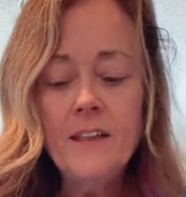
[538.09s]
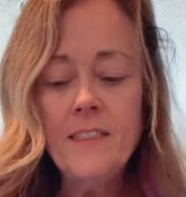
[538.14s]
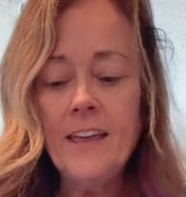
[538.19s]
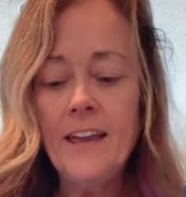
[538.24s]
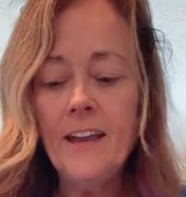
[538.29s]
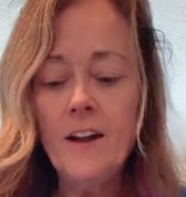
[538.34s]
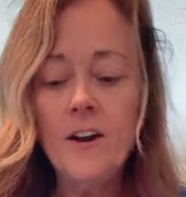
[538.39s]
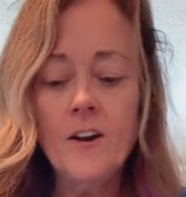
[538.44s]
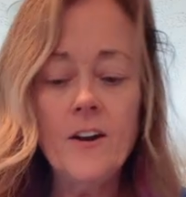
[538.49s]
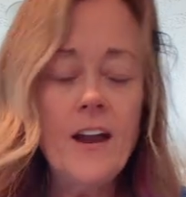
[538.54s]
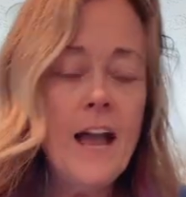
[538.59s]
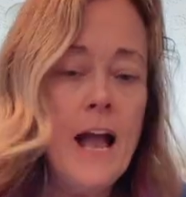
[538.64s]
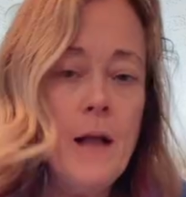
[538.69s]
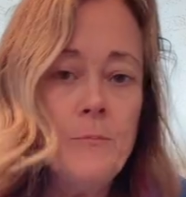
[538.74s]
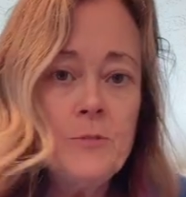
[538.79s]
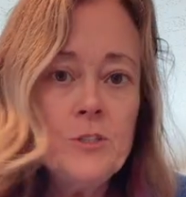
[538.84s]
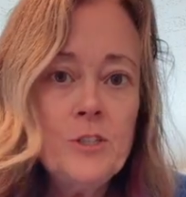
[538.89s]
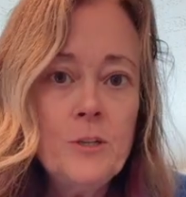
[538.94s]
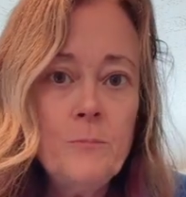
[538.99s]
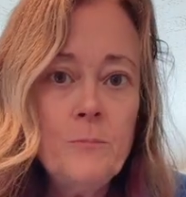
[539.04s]
They are
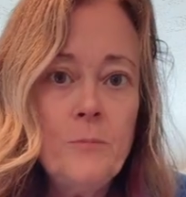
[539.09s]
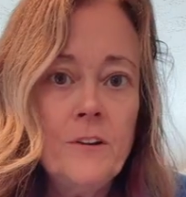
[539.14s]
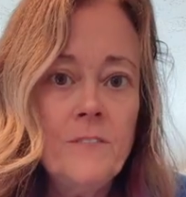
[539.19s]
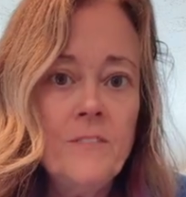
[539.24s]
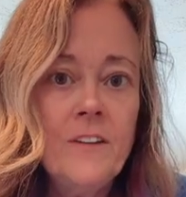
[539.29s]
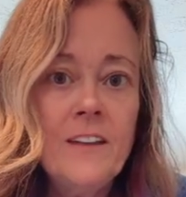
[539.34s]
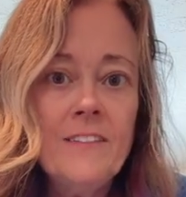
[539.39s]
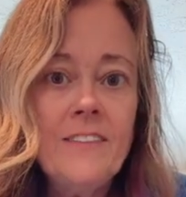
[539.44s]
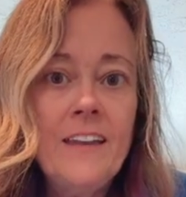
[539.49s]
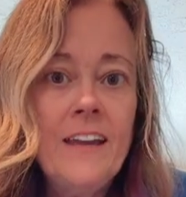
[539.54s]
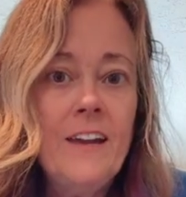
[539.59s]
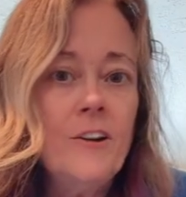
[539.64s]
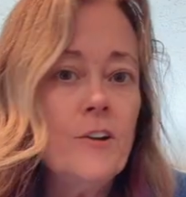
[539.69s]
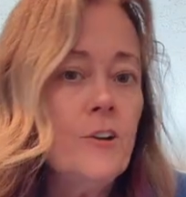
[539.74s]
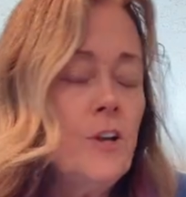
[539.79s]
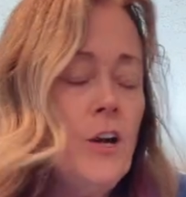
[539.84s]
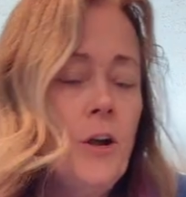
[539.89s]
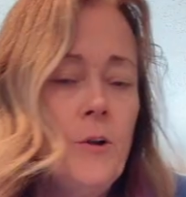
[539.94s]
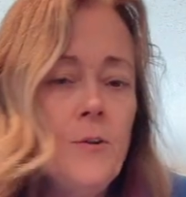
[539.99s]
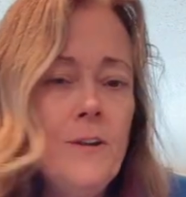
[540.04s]
absolutely perfect. They are
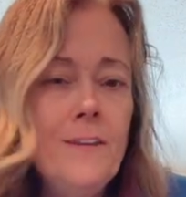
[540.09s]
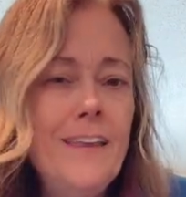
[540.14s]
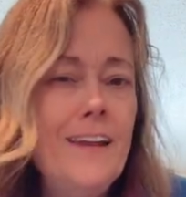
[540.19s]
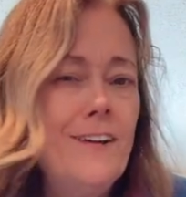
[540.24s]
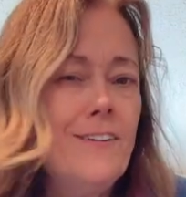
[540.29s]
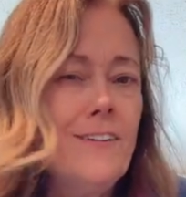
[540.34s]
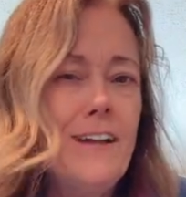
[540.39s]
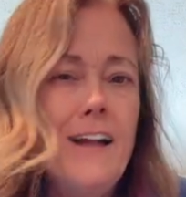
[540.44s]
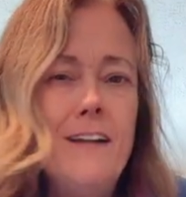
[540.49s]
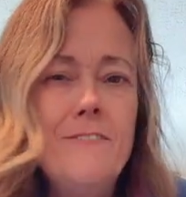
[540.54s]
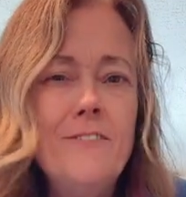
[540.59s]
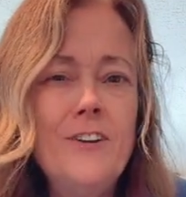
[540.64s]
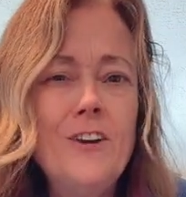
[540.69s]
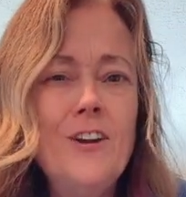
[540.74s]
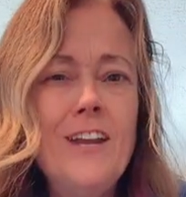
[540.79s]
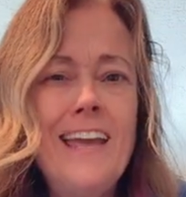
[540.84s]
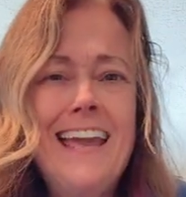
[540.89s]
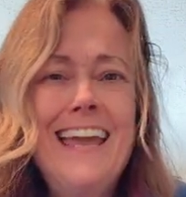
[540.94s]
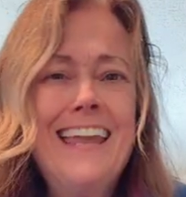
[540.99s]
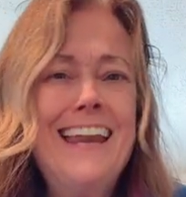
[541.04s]
coated, they are
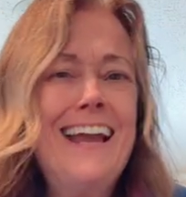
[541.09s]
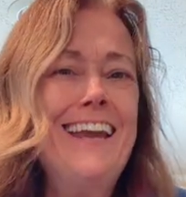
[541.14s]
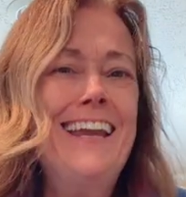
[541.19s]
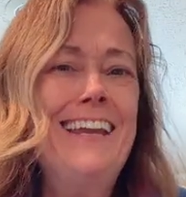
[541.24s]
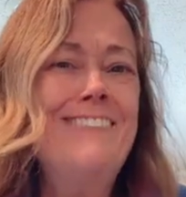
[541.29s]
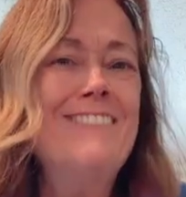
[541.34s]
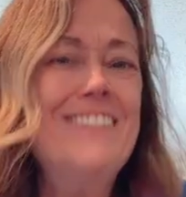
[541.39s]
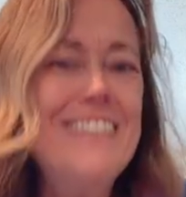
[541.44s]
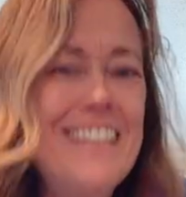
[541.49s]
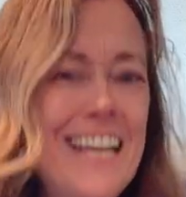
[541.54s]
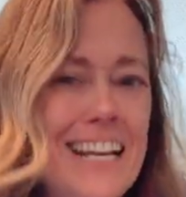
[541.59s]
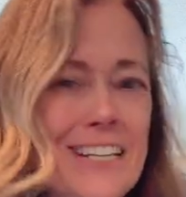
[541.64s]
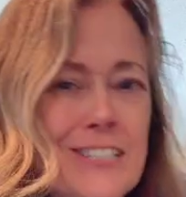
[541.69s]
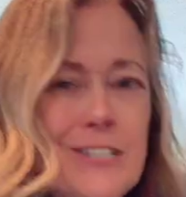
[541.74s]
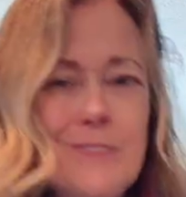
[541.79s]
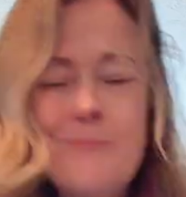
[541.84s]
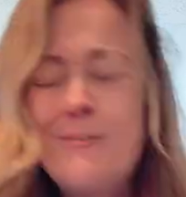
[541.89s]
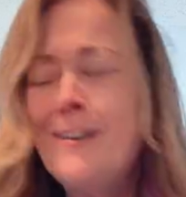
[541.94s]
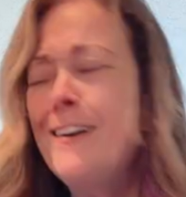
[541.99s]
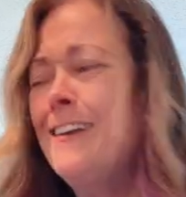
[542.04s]
covered, and I even
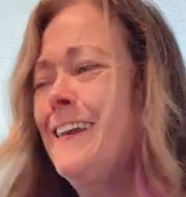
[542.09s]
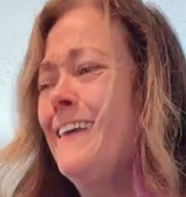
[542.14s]
tasted one,